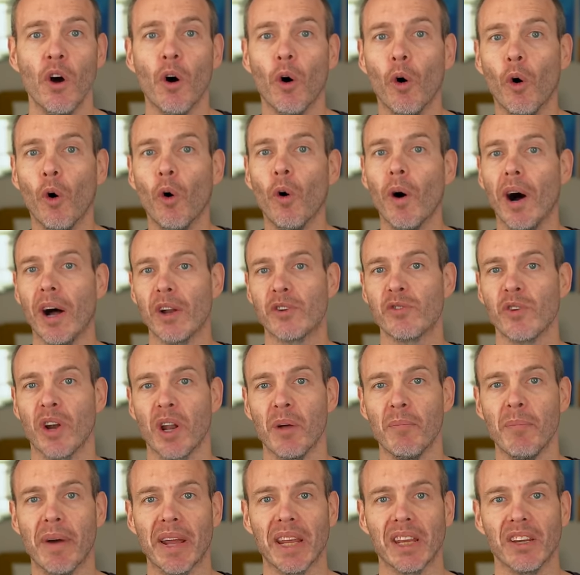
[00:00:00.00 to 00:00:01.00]
or are trying
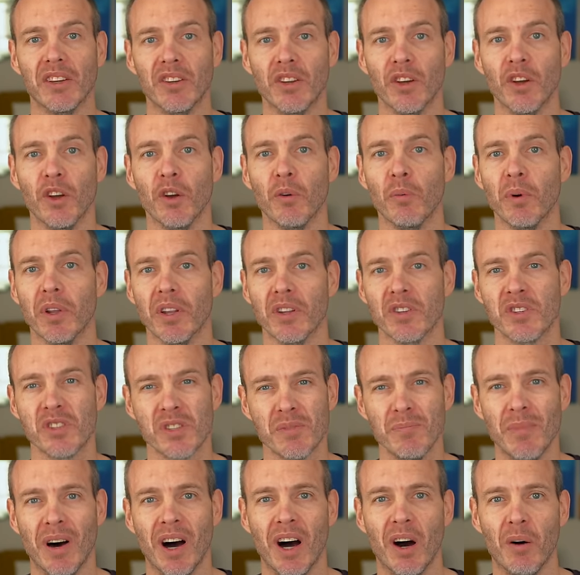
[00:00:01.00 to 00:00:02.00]
to make do with a
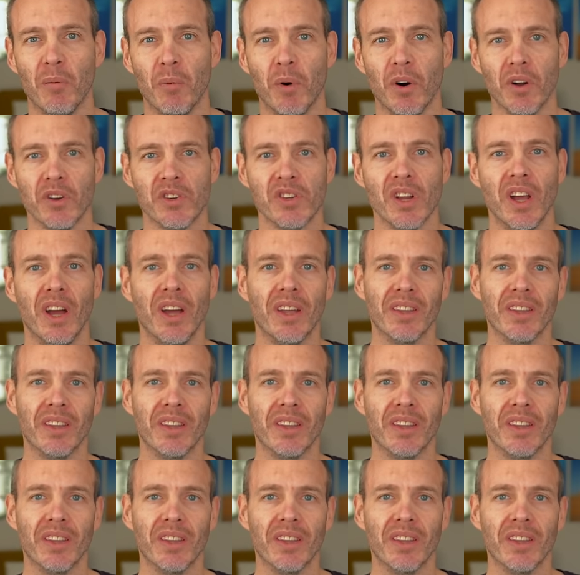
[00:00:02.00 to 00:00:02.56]
smartwatch